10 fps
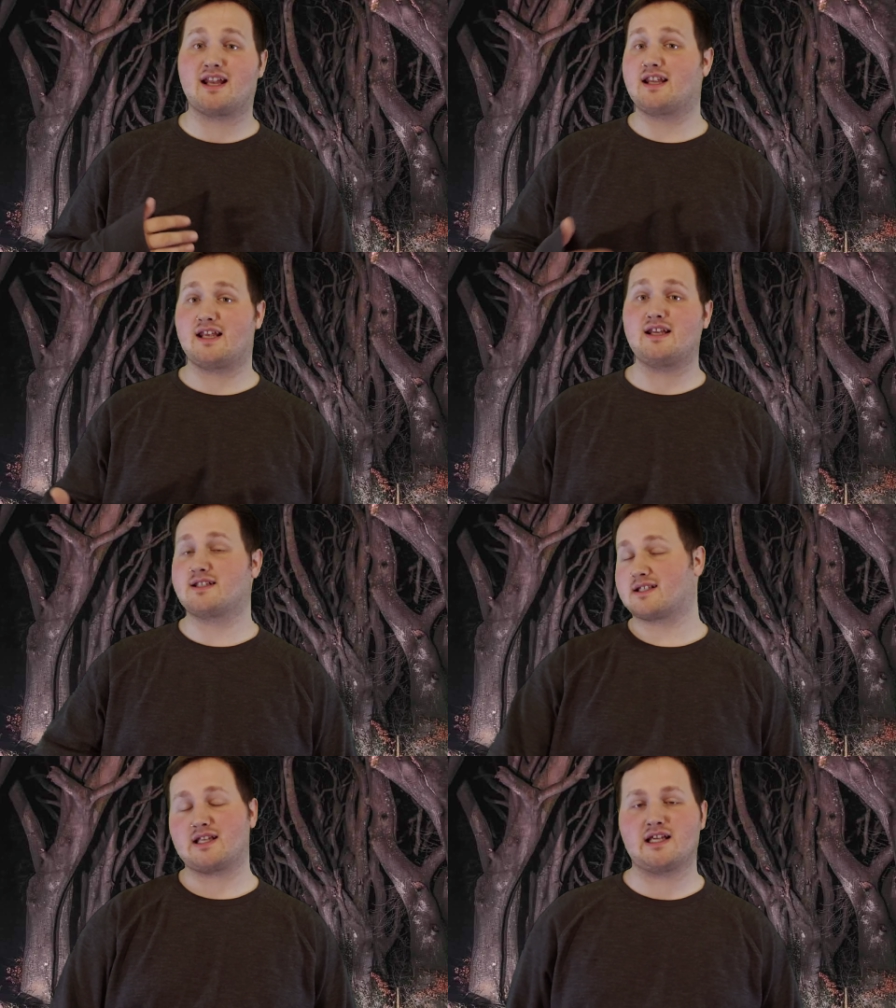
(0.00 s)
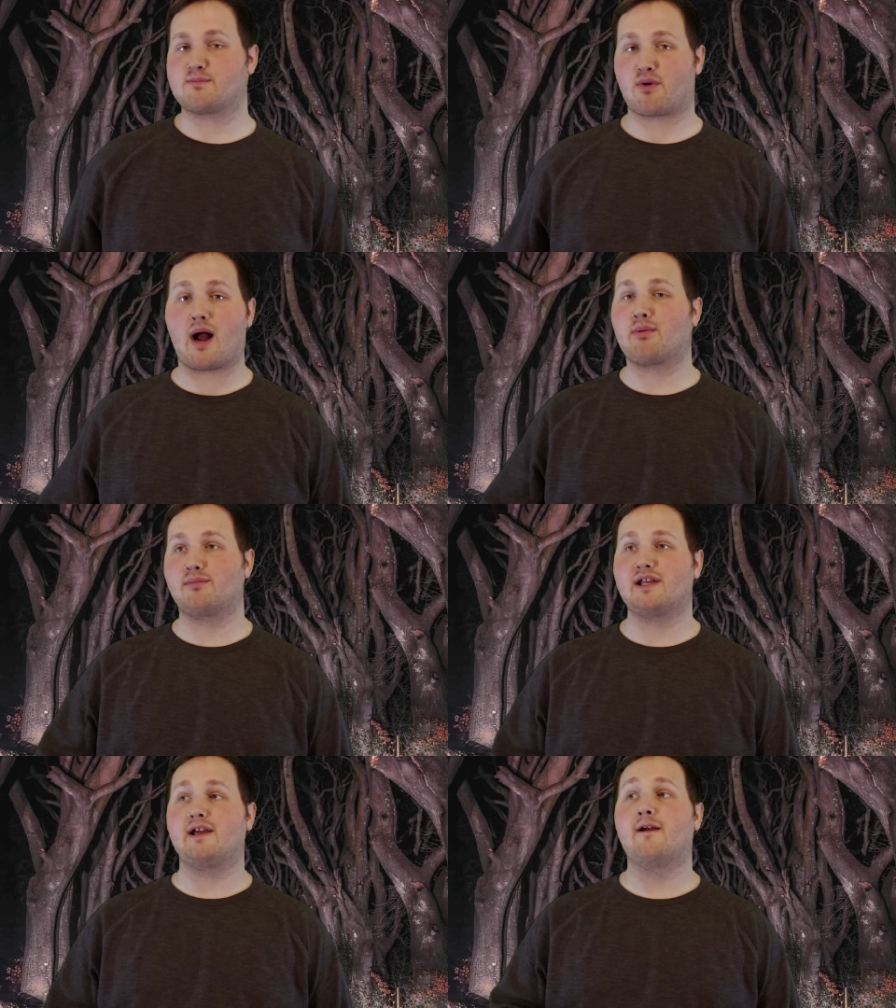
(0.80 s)
And he's he's
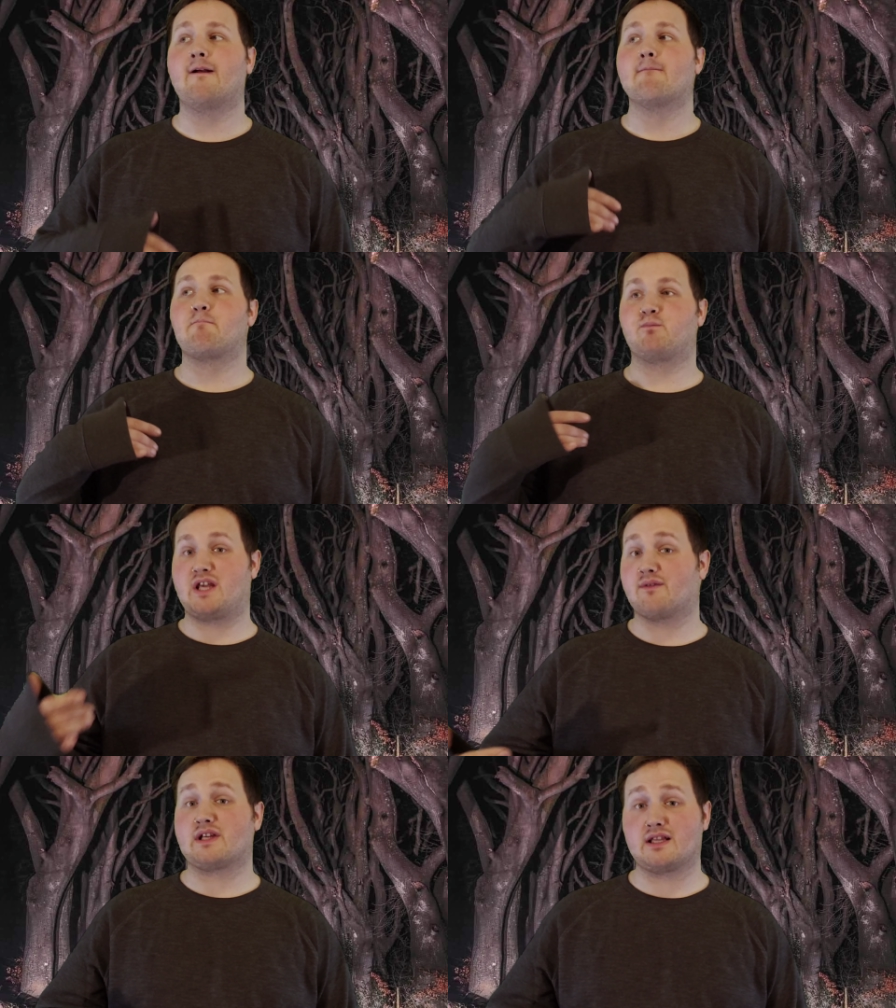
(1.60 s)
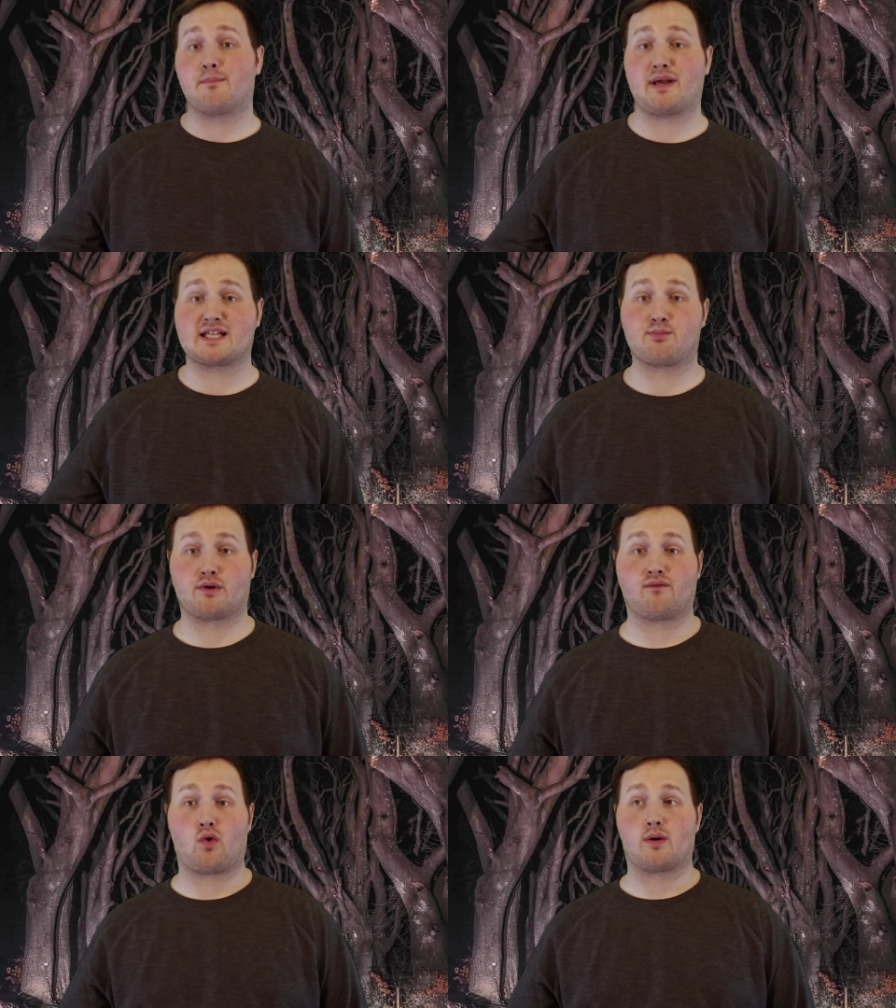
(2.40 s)
probably giving the best
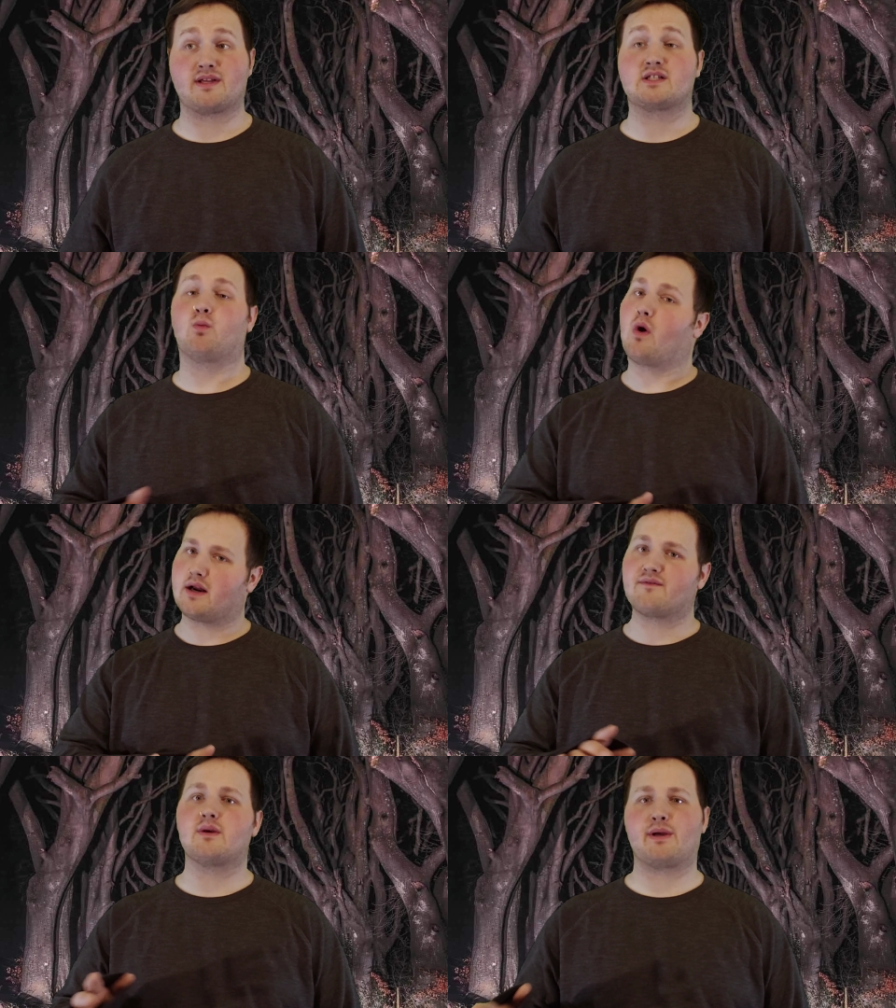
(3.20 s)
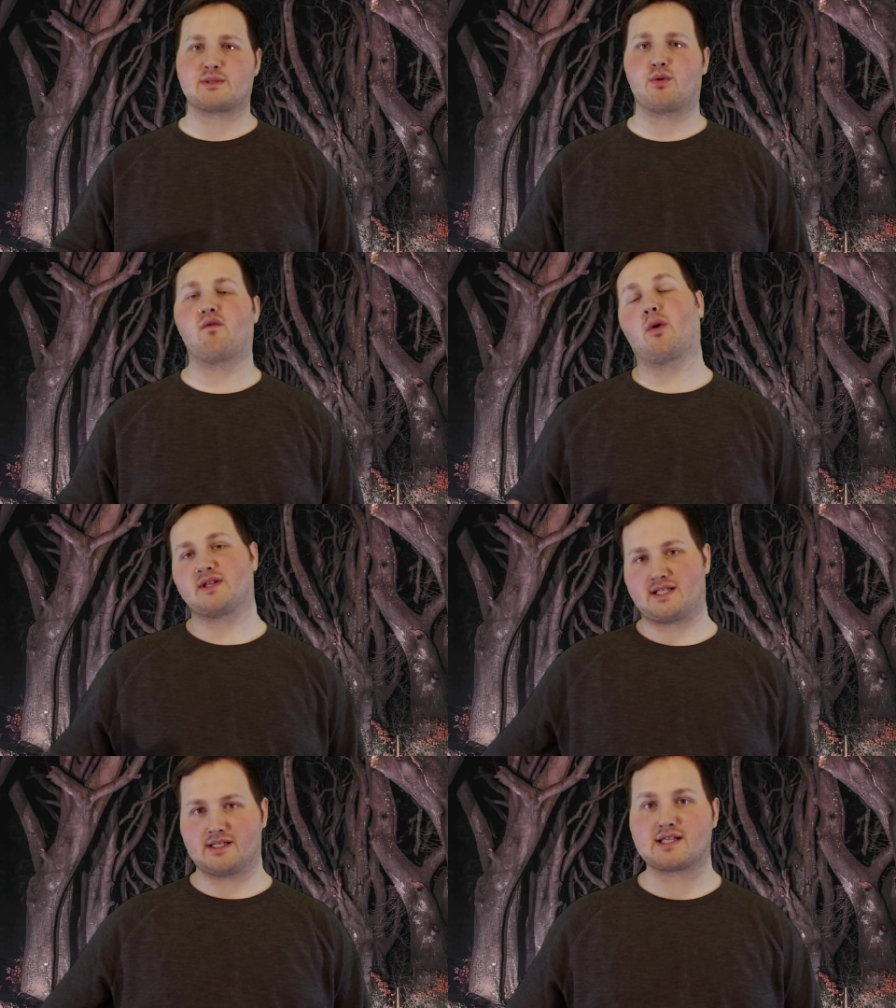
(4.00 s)
performance, one of the best
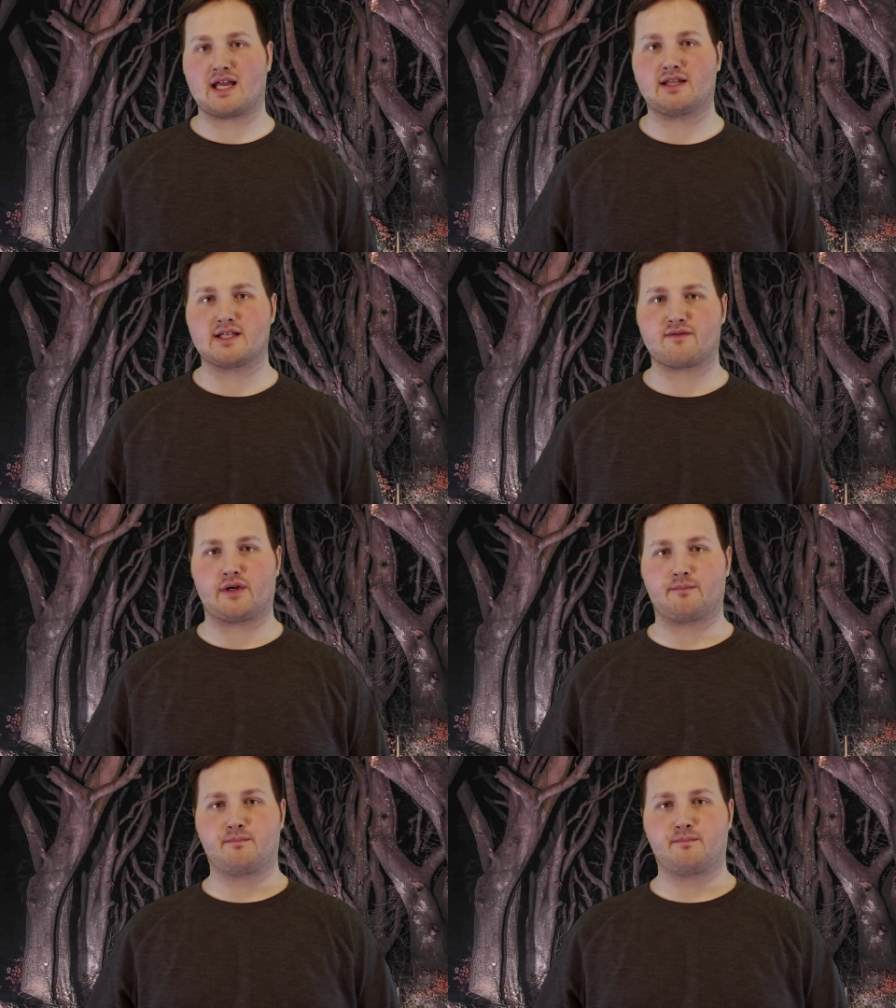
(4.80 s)
performances in this film.